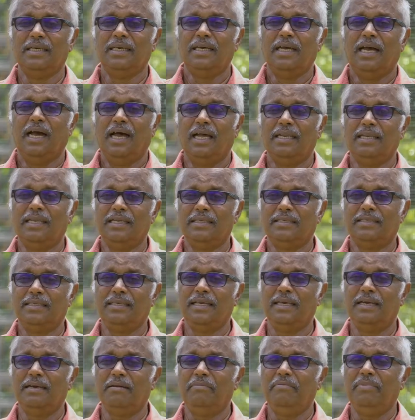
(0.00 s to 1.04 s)
And this
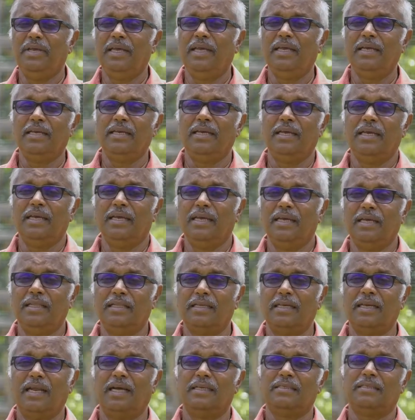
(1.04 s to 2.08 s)
year being the
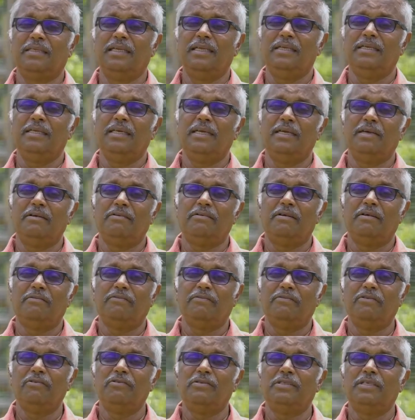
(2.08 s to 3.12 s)
International Year of
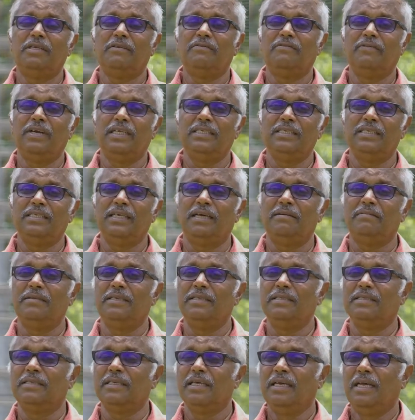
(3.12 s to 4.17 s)
Fruits and
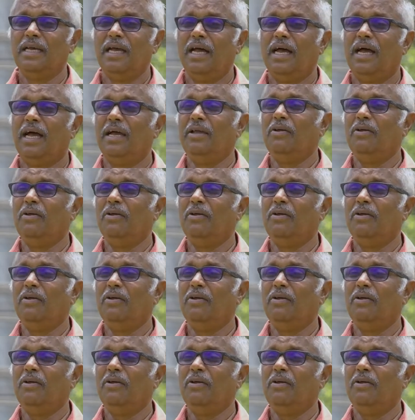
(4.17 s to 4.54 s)
Vegetables, I